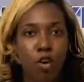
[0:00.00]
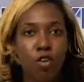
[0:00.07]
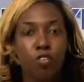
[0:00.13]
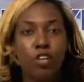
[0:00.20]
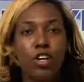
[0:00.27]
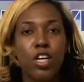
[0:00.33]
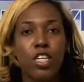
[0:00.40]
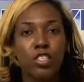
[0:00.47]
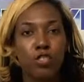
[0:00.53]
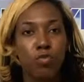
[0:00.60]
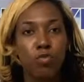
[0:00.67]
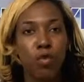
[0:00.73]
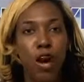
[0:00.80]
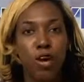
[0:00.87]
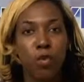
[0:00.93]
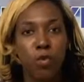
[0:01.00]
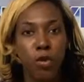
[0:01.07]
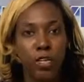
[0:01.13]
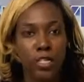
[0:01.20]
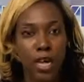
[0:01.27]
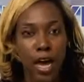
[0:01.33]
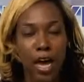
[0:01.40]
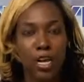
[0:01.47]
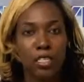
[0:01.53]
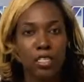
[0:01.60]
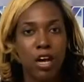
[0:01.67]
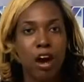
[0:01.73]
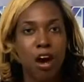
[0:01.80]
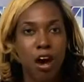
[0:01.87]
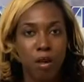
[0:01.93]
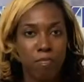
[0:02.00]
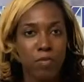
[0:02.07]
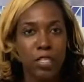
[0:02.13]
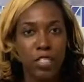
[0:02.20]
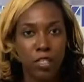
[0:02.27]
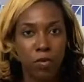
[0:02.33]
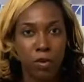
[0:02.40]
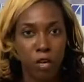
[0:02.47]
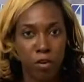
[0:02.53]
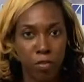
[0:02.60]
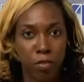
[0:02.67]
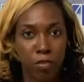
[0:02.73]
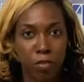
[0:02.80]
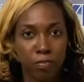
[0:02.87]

for us to prioritize our mental health.